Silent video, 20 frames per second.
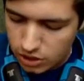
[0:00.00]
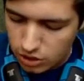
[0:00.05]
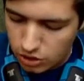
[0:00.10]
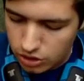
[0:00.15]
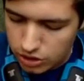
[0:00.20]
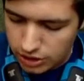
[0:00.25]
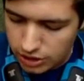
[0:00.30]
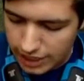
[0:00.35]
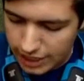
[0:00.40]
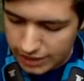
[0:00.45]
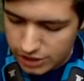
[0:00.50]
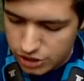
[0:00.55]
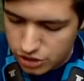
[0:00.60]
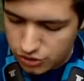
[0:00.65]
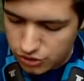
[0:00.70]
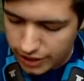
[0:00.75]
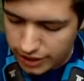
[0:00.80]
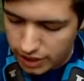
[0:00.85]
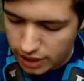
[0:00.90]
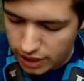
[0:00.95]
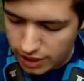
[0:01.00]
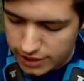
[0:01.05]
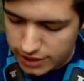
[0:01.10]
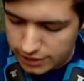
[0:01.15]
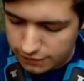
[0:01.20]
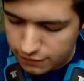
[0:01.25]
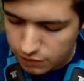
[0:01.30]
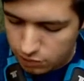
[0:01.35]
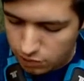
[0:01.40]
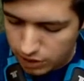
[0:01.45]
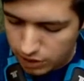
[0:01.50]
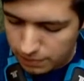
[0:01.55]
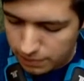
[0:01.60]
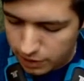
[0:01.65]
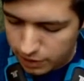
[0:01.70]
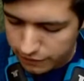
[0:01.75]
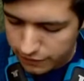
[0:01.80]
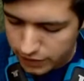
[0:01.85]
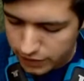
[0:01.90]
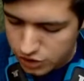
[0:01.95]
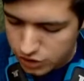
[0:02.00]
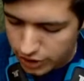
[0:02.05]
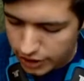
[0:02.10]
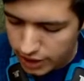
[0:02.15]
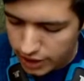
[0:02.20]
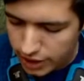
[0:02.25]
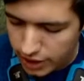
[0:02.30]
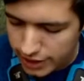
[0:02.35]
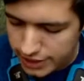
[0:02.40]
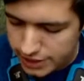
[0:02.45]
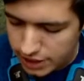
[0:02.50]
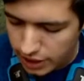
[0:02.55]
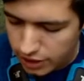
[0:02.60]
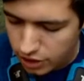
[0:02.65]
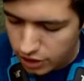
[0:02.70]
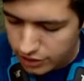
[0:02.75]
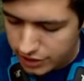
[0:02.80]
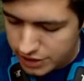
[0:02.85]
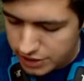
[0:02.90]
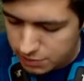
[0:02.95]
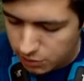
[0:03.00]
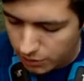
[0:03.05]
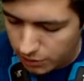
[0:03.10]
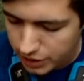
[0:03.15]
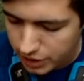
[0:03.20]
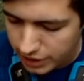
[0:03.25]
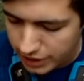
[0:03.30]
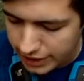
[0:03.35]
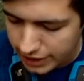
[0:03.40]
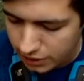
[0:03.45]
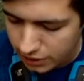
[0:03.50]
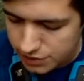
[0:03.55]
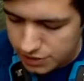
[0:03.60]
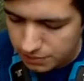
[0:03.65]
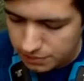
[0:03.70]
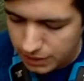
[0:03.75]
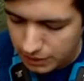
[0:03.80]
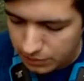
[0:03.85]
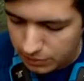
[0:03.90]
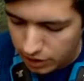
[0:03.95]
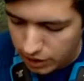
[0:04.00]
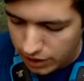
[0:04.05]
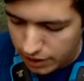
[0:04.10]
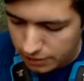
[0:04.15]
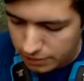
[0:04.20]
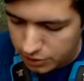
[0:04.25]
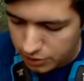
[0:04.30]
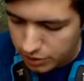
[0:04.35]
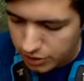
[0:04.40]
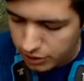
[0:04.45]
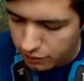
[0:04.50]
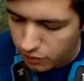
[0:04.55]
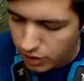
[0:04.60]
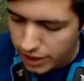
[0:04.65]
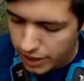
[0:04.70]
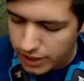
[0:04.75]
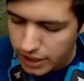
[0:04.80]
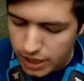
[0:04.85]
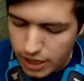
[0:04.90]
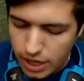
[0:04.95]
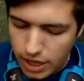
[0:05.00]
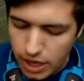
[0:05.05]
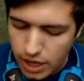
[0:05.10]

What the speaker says: You could get straight lines if you wanted perfect straight lines. I know this is probably going to kill some people that are not doing it right.